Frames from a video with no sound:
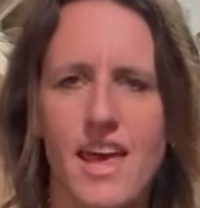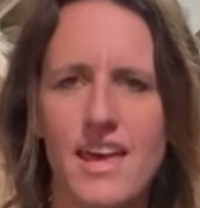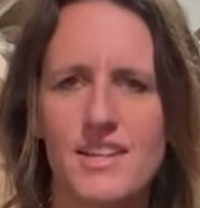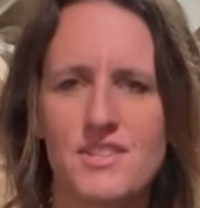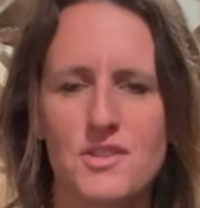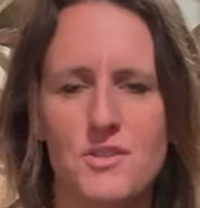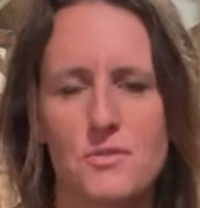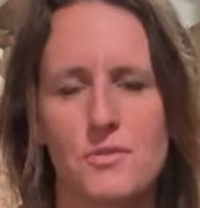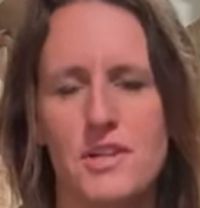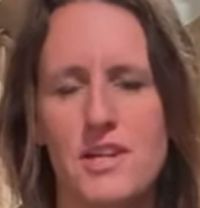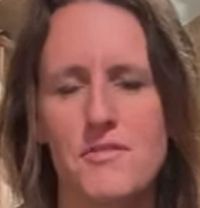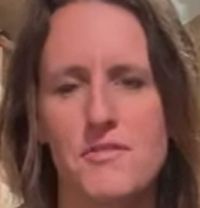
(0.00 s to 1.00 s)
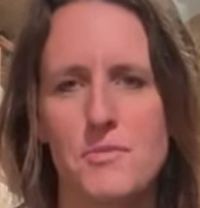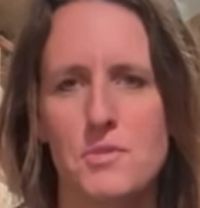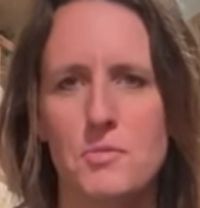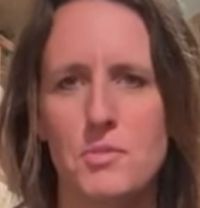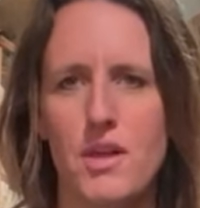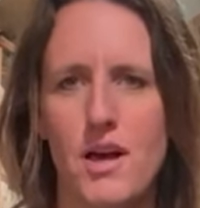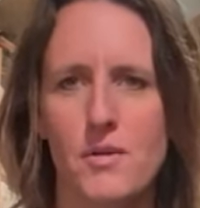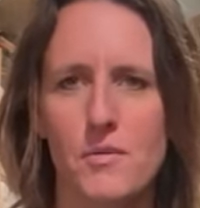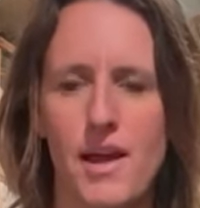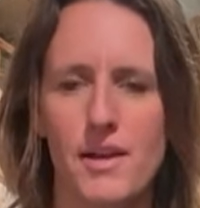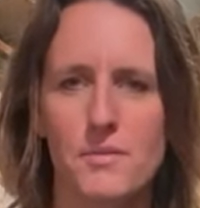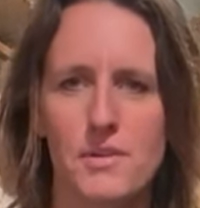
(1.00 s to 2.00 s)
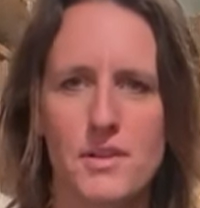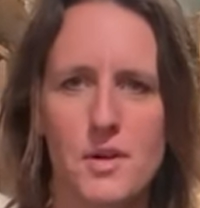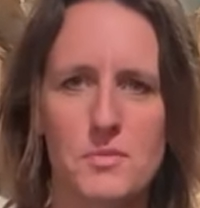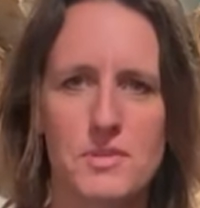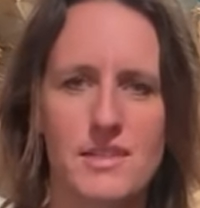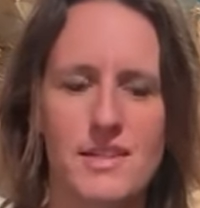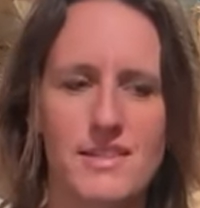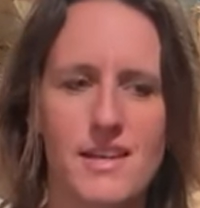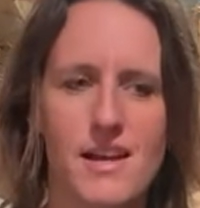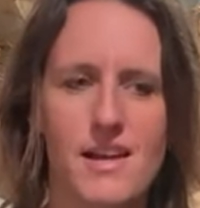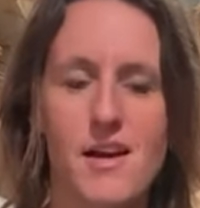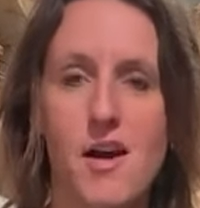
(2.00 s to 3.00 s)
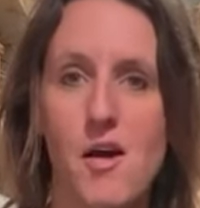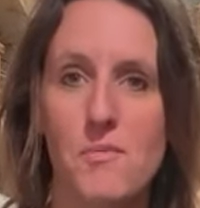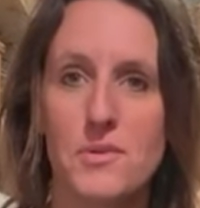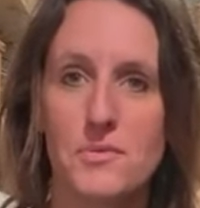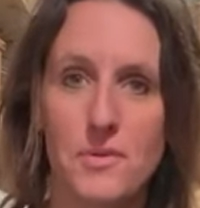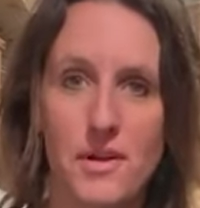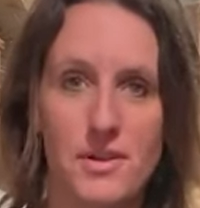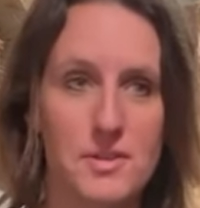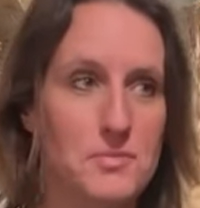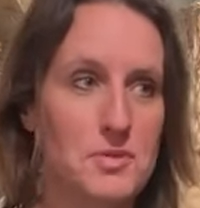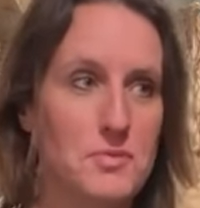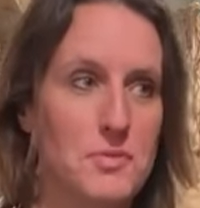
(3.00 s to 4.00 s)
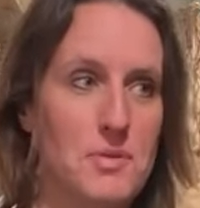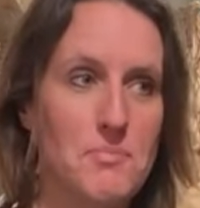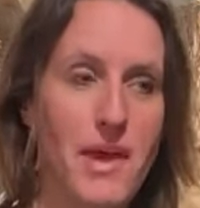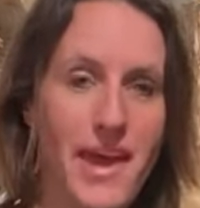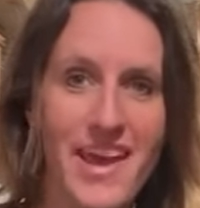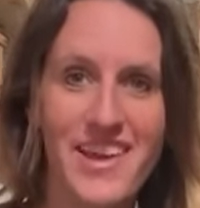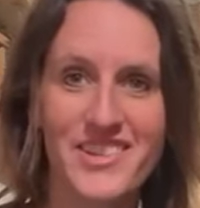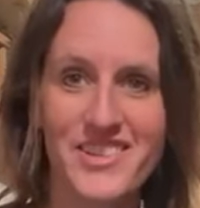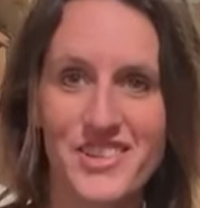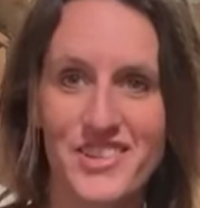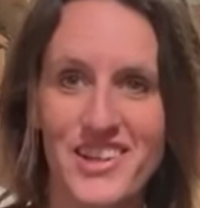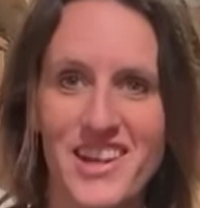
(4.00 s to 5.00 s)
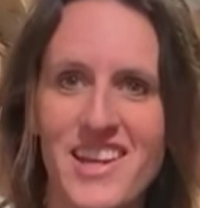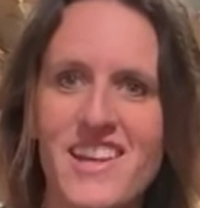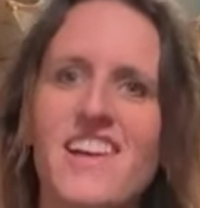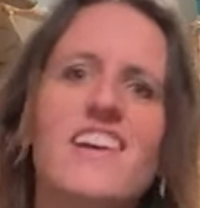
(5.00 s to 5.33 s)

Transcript: it's Lori from the blog wagonwheelhomestead.com and welcome to my pantry.